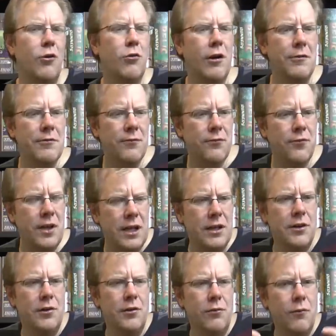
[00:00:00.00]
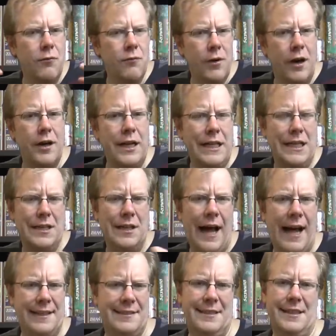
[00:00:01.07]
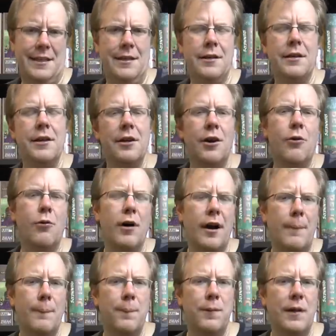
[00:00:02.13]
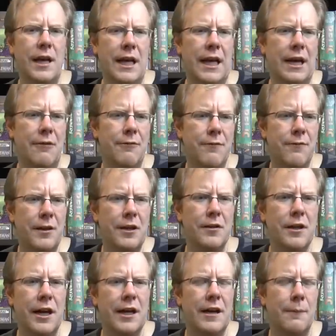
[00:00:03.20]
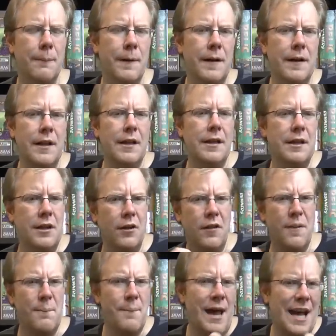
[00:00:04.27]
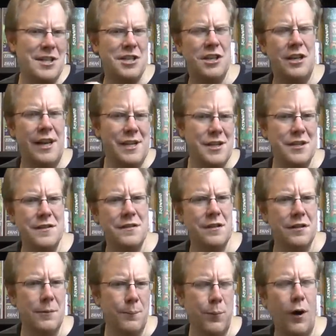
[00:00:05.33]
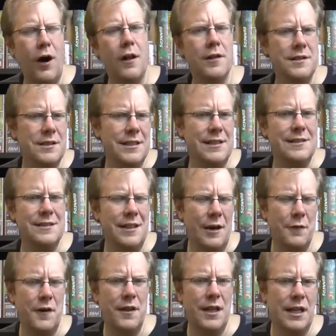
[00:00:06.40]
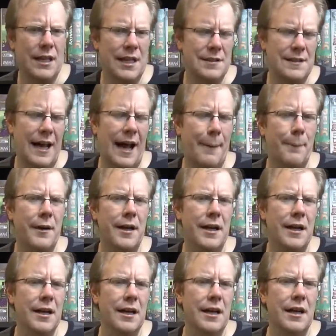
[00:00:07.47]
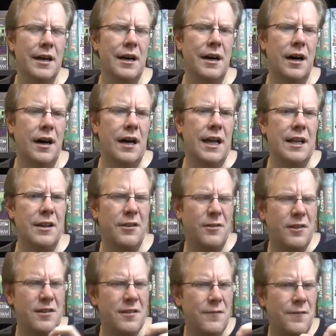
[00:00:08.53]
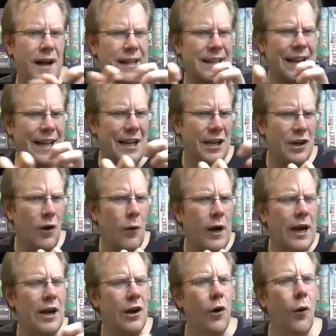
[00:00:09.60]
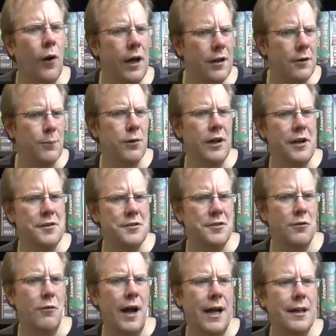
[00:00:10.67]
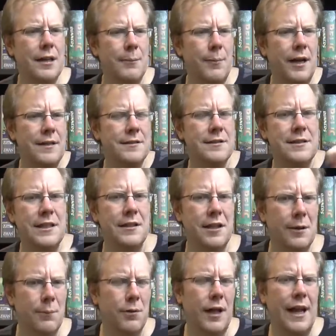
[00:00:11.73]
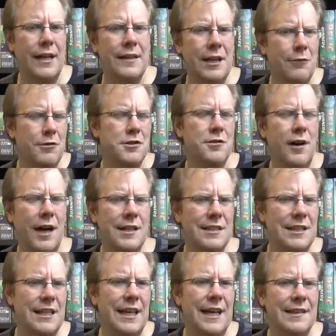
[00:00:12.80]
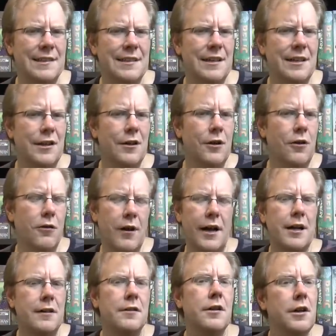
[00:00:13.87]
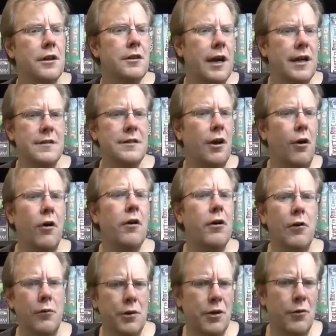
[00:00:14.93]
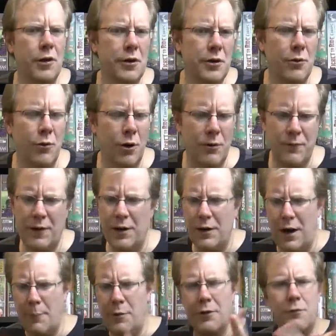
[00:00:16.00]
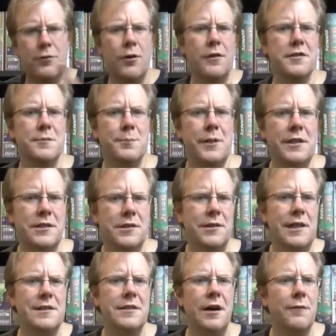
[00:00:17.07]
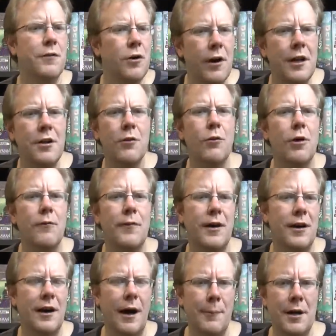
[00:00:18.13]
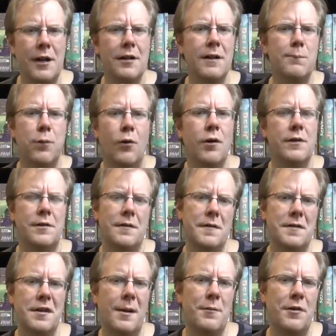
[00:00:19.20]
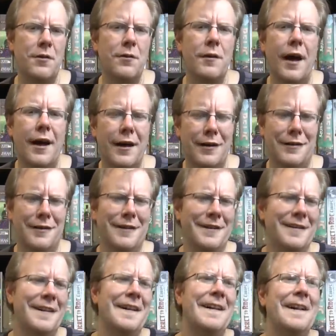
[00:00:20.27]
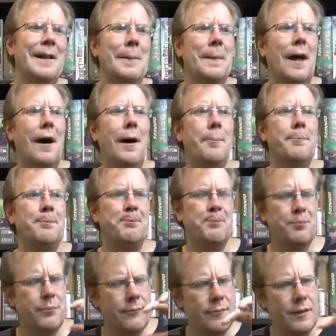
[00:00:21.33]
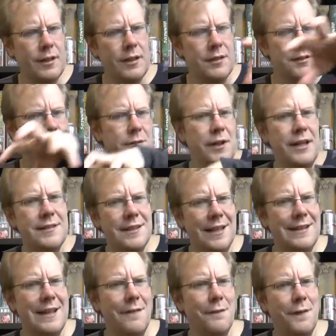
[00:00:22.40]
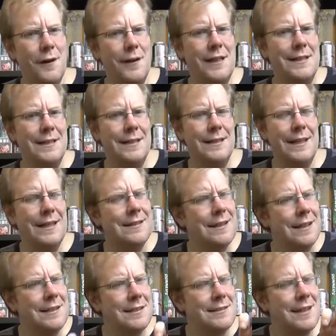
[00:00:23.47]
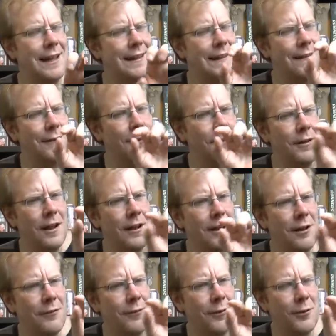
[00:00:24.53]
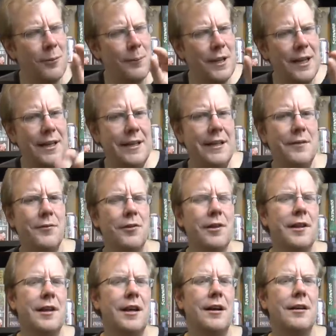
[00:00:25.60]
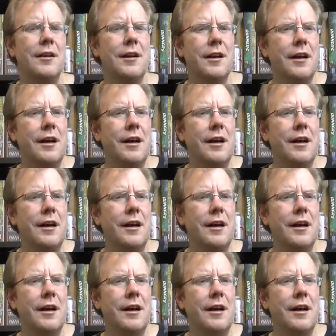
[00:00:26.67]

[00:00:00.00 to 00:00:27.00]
where I feel very galactic, you know, when I'm playing. I feel like I'm, you know, the machinations and the politics and everything that's happening. And just the fact that I can go and annoy other players directly by stealing a planet they were trying to get. Or I can say, oh, cool, you want to do warfare? I'm going to do all this peace treaty stuff. Go ahead and do warfare. I'm going to collect points every time you do that. So it's got that very... It's got just that enough little bit of evil in there